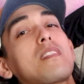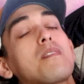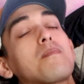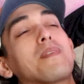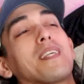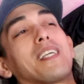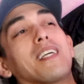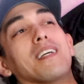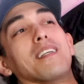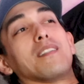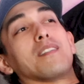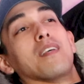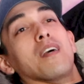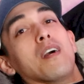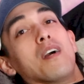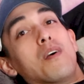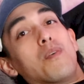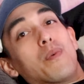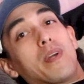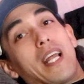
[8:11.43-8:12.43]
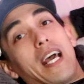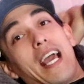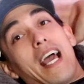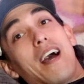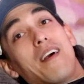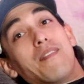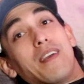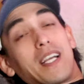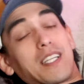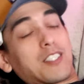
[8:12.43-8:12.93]
because when I
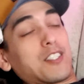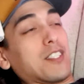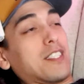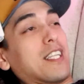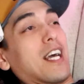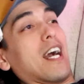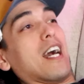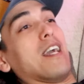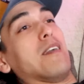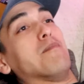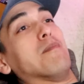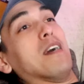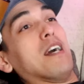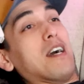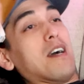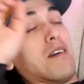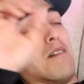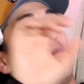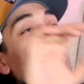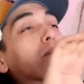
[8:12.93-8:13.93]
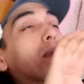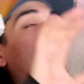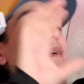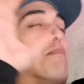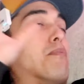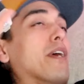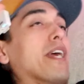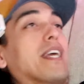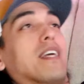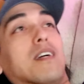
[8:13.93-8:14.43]
have extra time, my
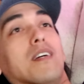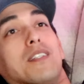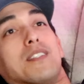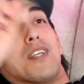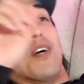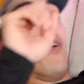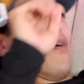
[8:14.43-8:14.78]
brain goes,